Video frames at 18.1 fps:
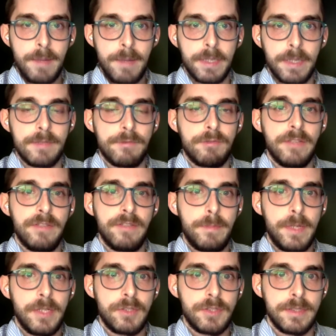But if we
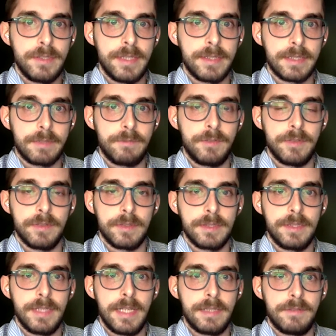have a patient
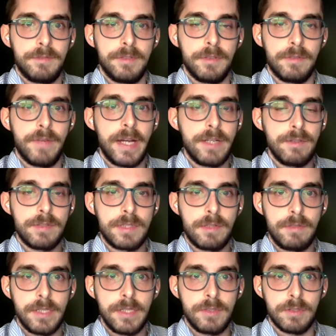that for
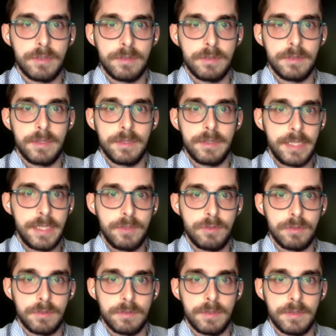various
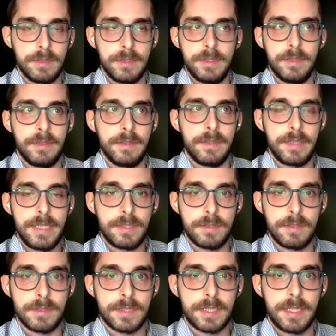
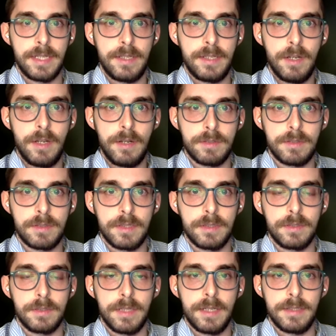reasons
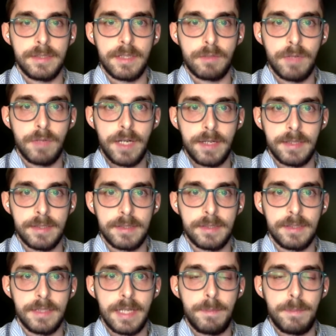cannot
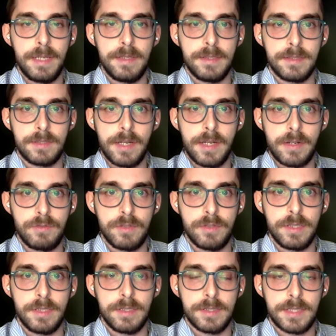underwent
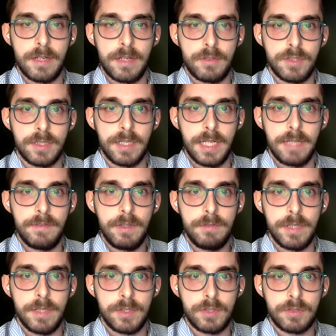surgical
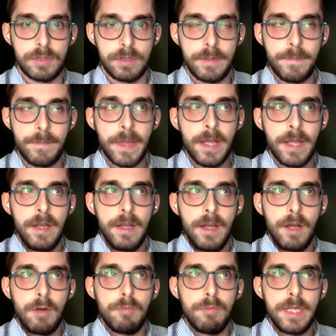evaluation,
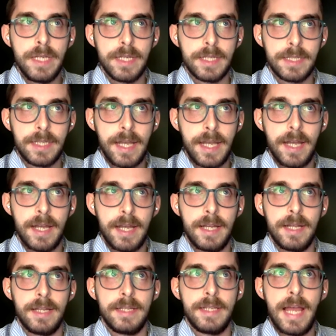we
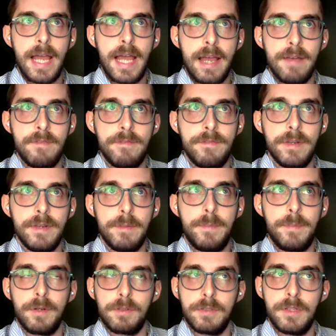can have
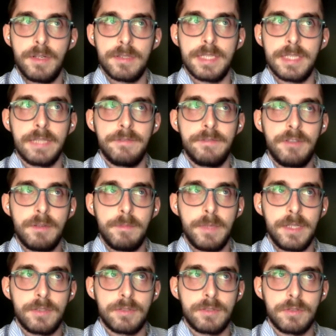prognostic
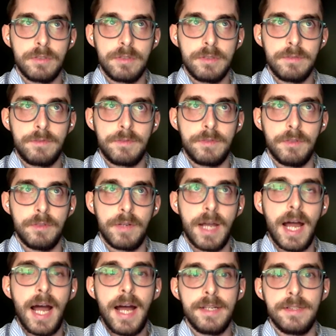information
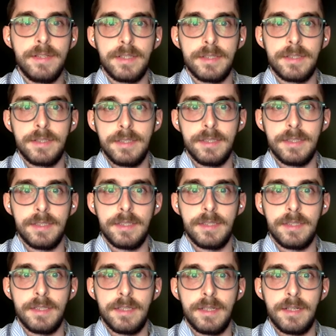for other
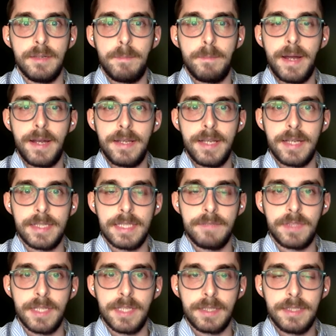
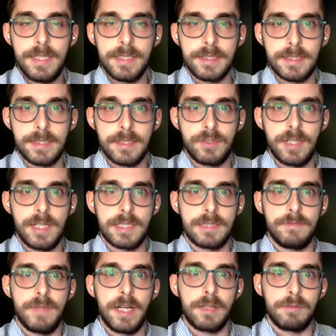palliative techniques, such
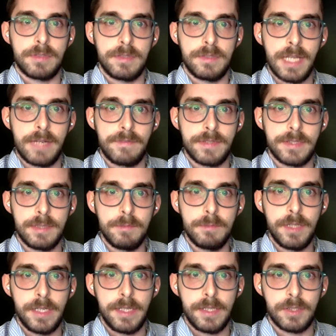as vagus nerve
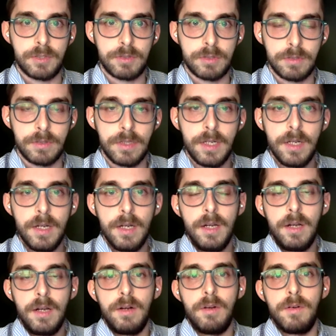stimulation
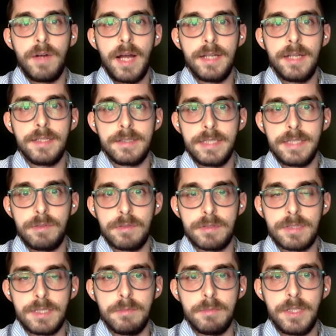or other
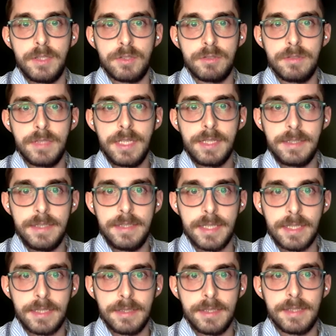neurostimulation
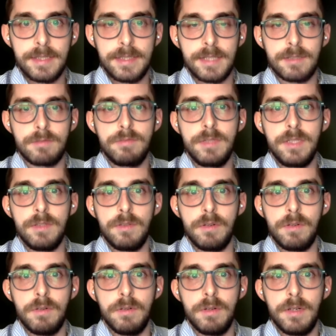techniques that, as we
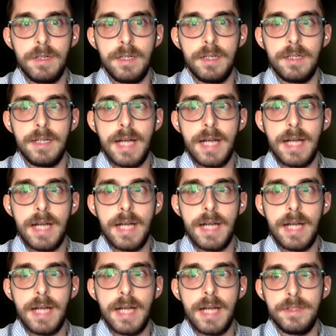know,
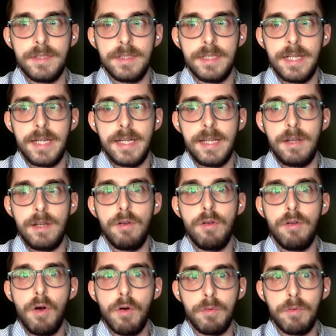have a
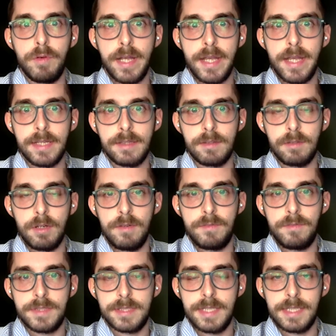low rate
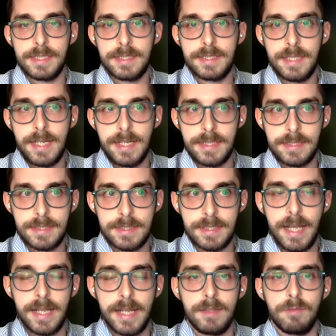of
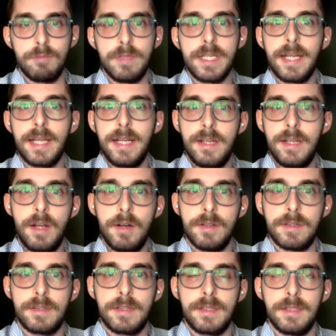success. And we
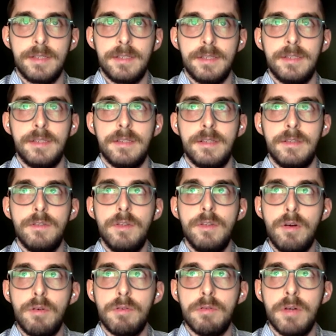cannot
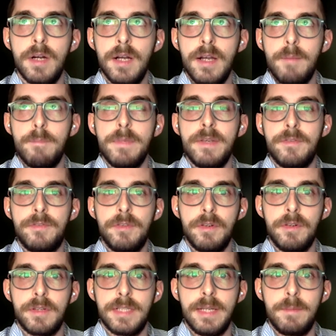know
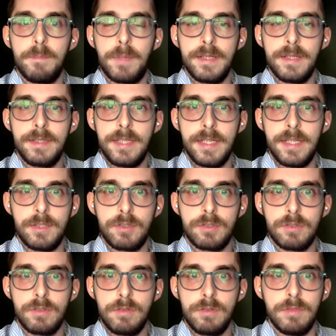before the
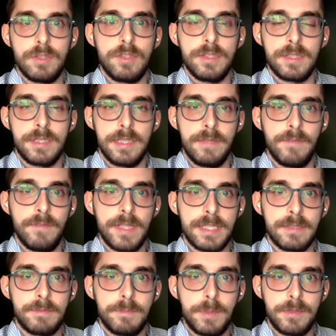implantation, which is an
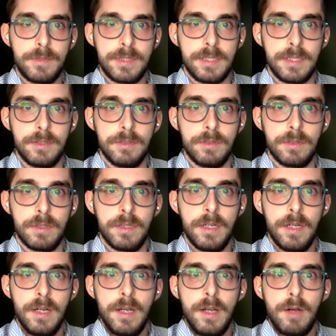invasive
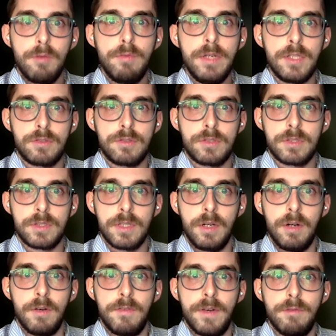procedure, which
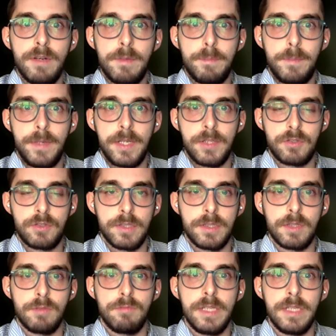of our
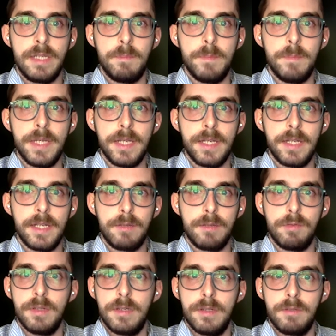patient will
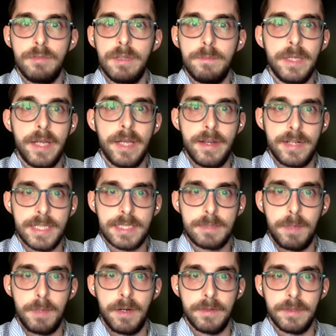be a
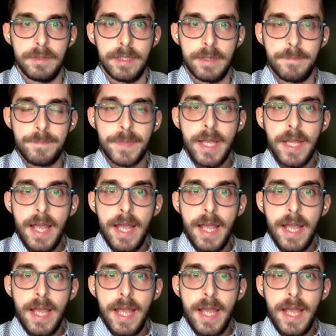responder.